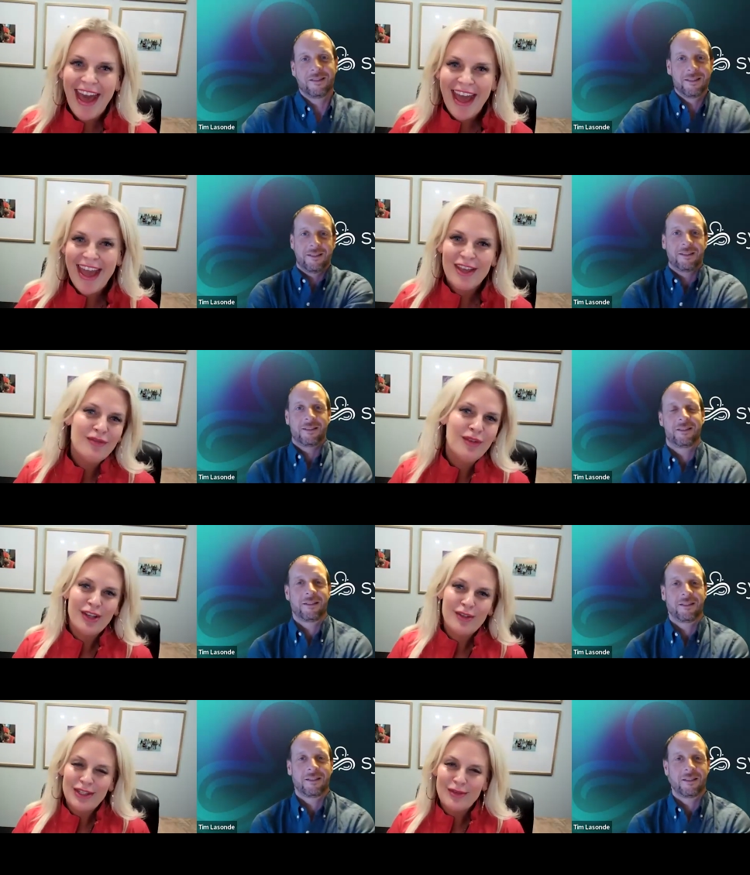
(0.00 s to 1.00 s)
Speaker 1: Hi, and
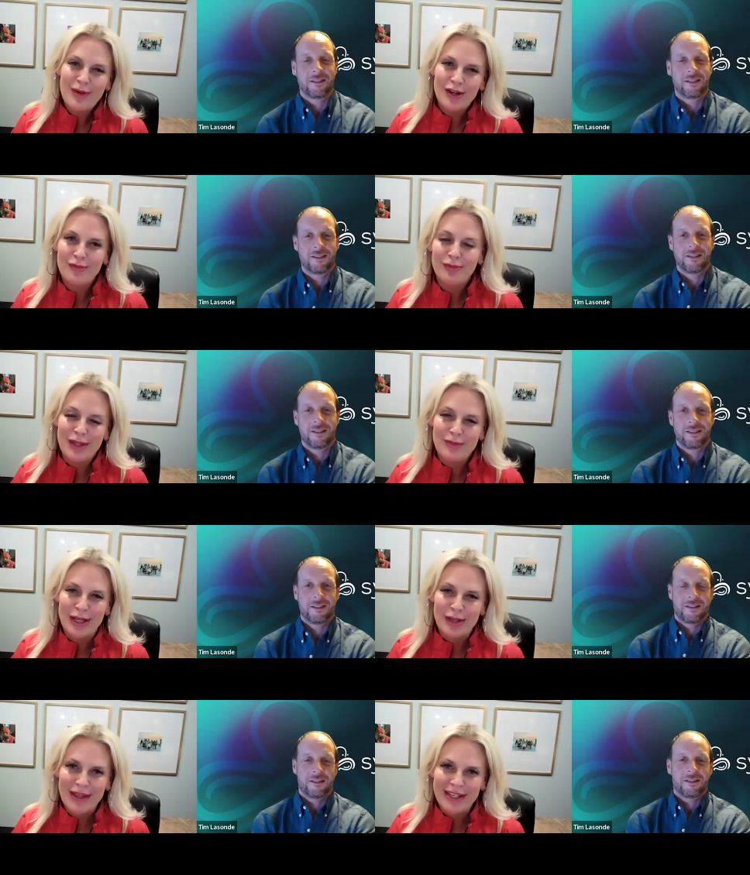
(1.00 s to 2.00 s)
welcome to the Partner
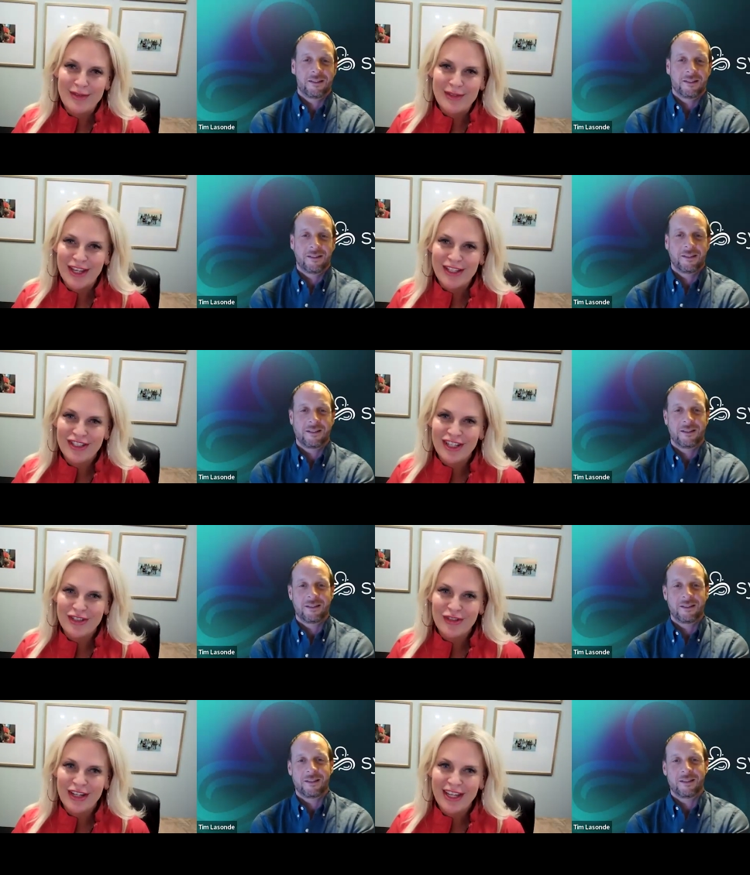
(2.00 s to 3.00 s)
Playbook. My name is Tonya
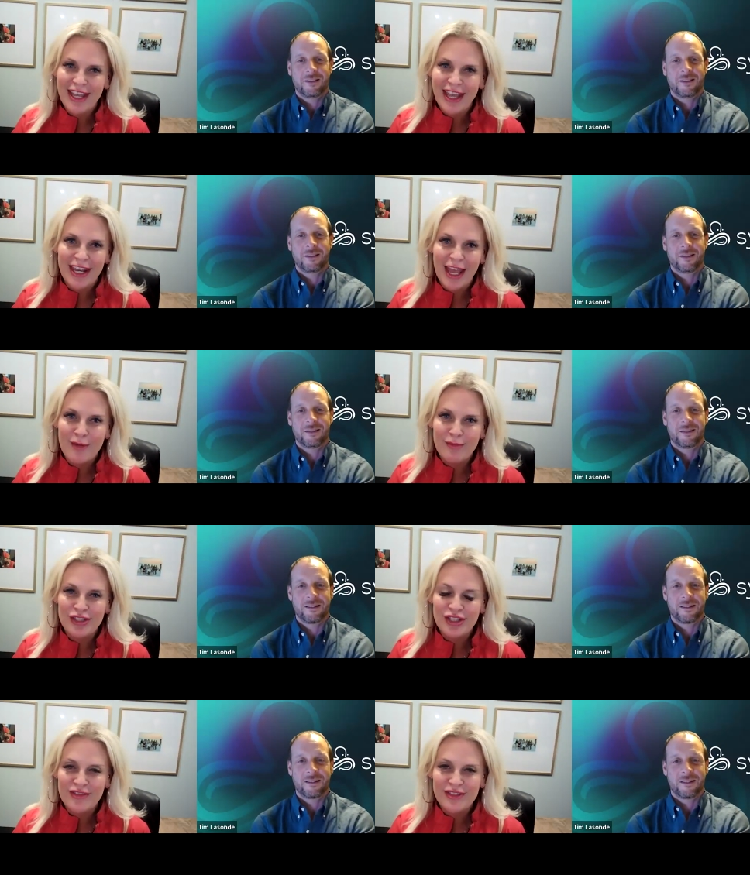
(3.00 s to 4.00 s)
Gentry, and I'm
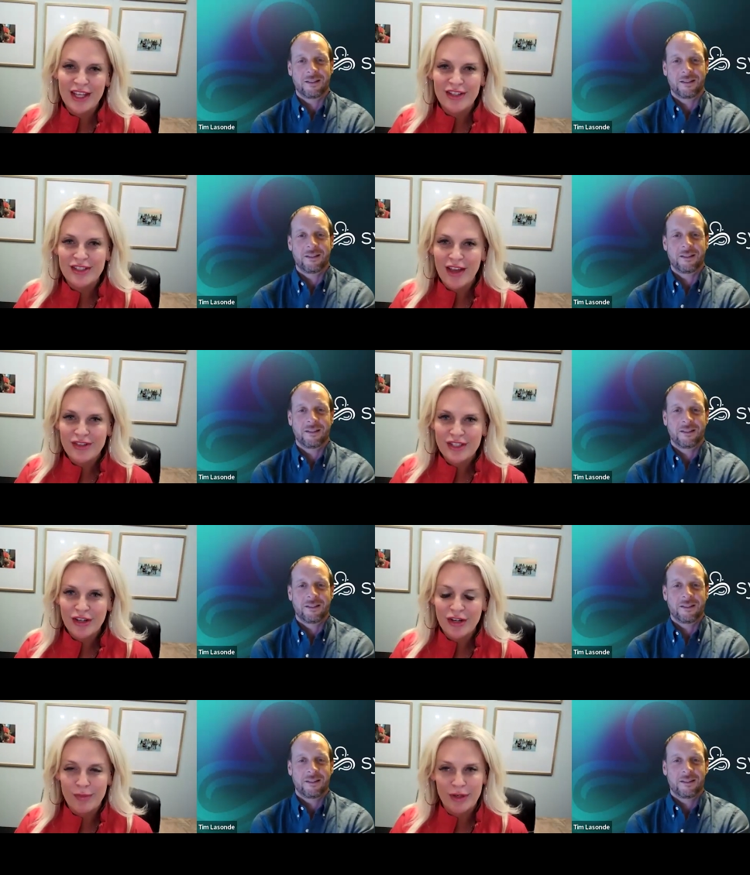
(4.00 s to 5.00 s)
the Chief Sales
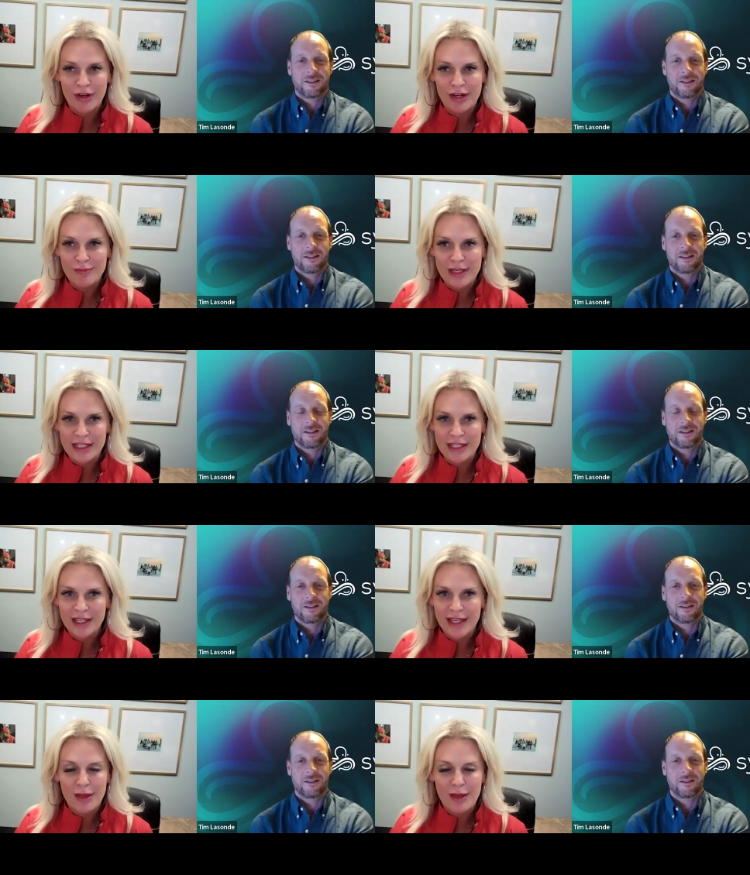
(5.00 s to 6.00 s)
Officer at Big Red
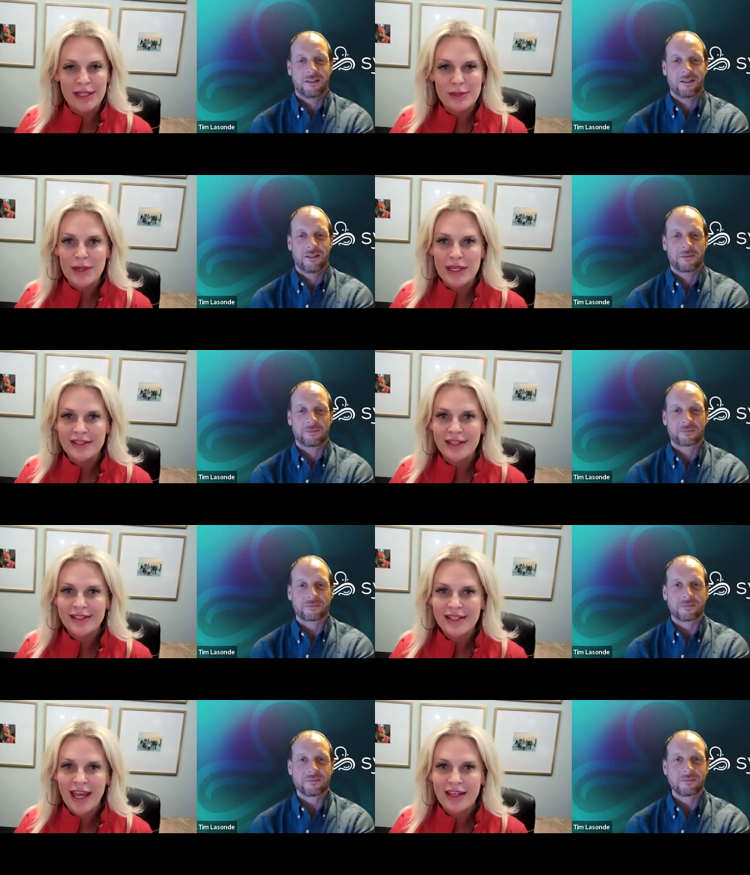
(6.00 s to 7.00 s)
Media MSP
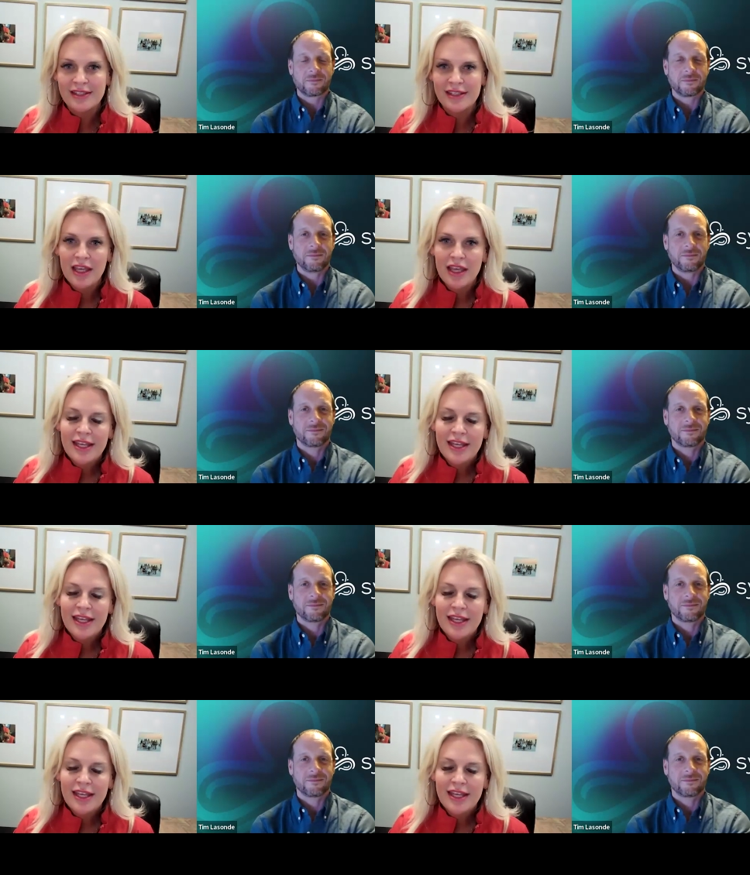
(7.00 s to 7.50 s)
Success.